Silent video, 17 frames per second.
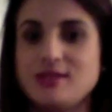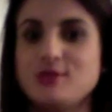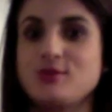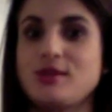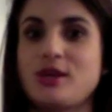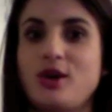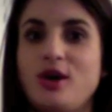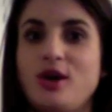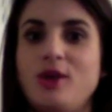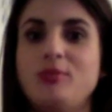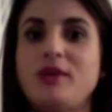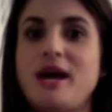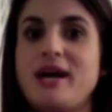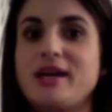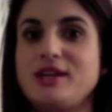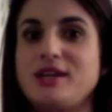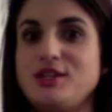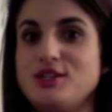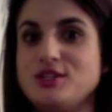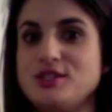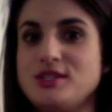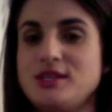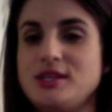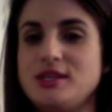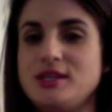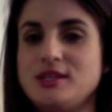So it's like all black and you just
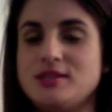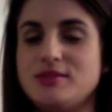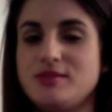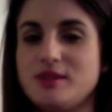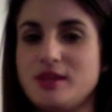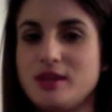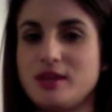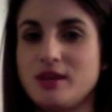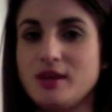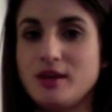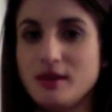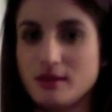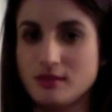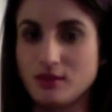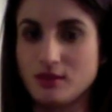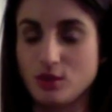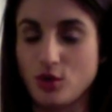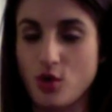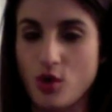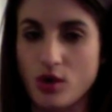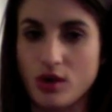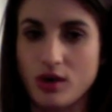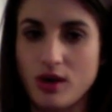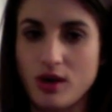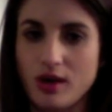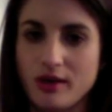see a hint of the little
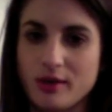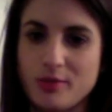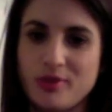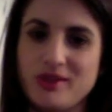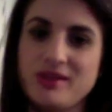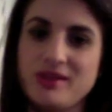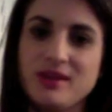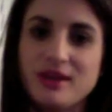coral color. But